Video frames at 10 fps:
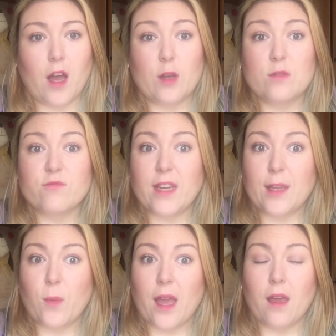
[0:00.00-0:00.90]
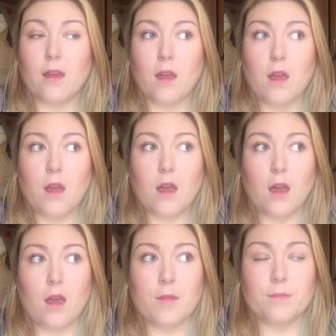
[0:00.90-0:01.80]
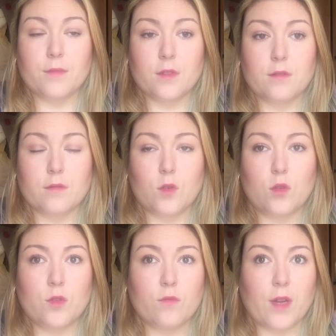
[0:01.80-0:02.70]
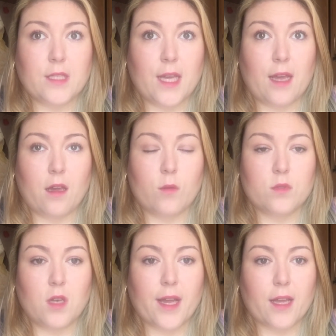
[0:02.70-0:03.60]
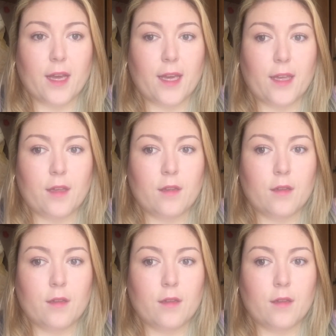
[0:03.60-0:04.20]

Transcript: I couldn't really wear, or not red hair, it was like a